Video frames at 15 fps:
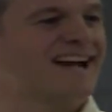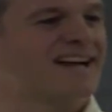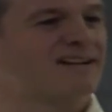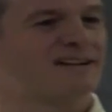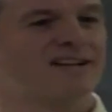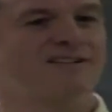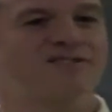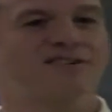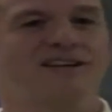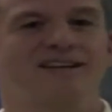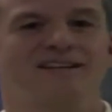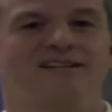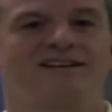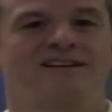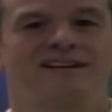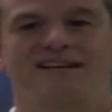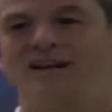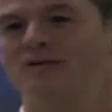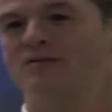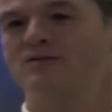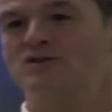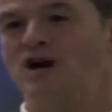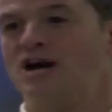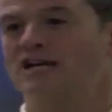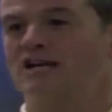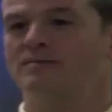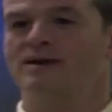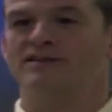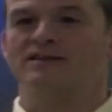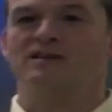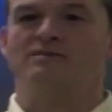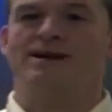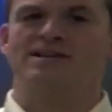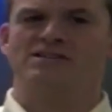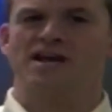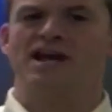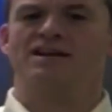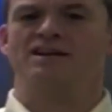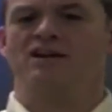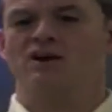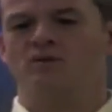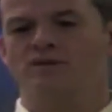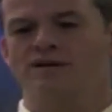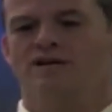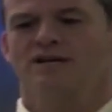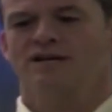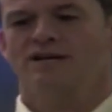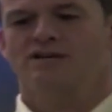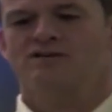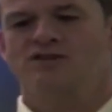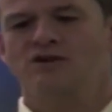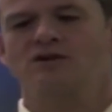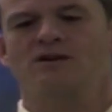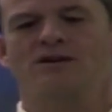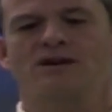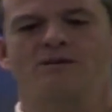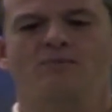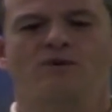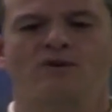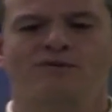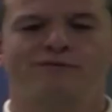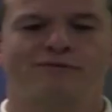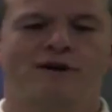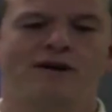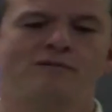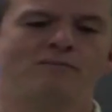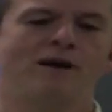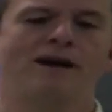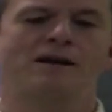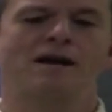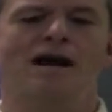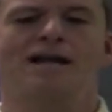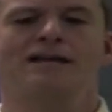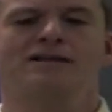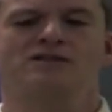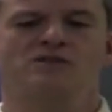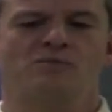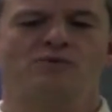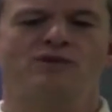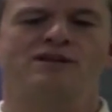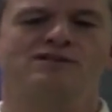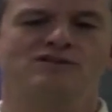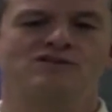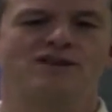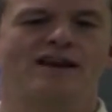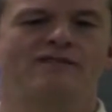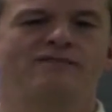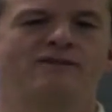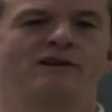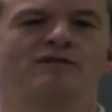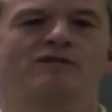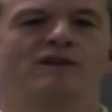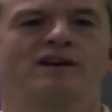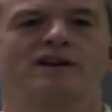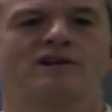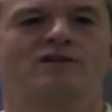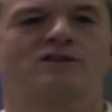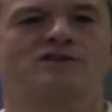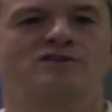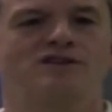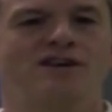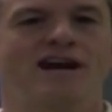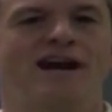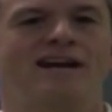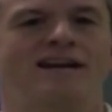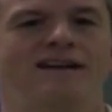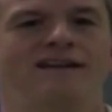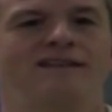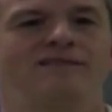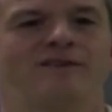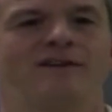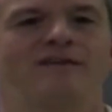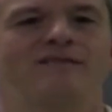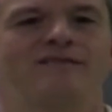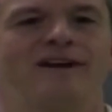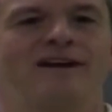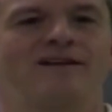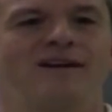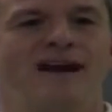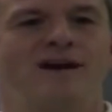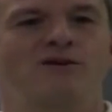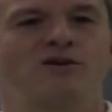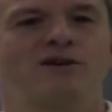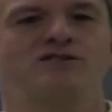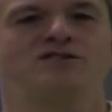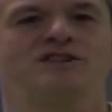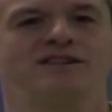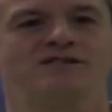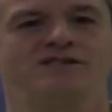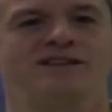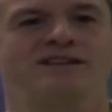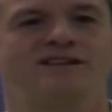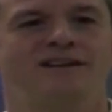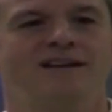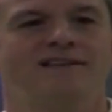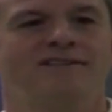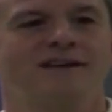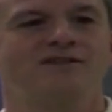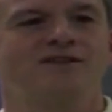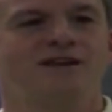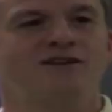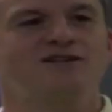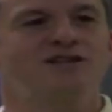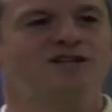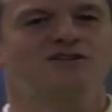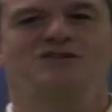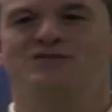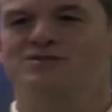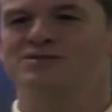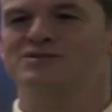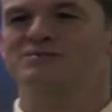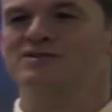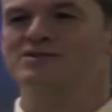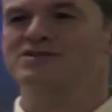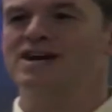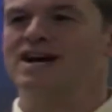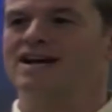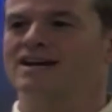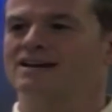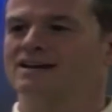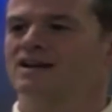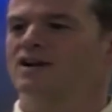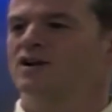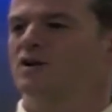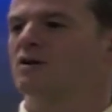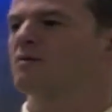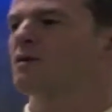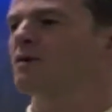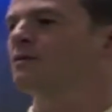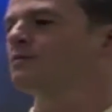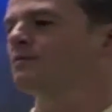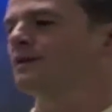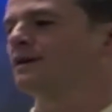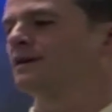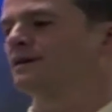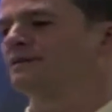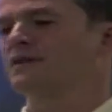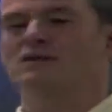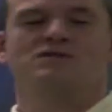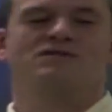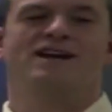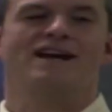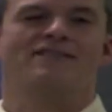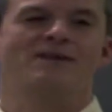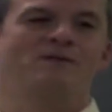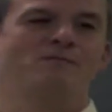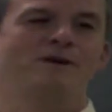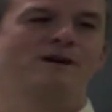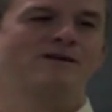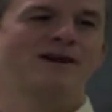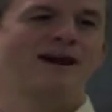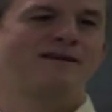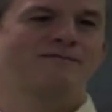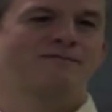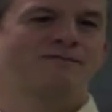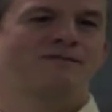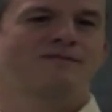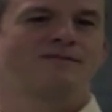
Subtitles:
and listening, talking about the debates. Hey, a certain number of my colleagues, the priests, had converted to Christianity. They are now Christians, and they say Jesus was the Messiah. Well, they're saying that we don't have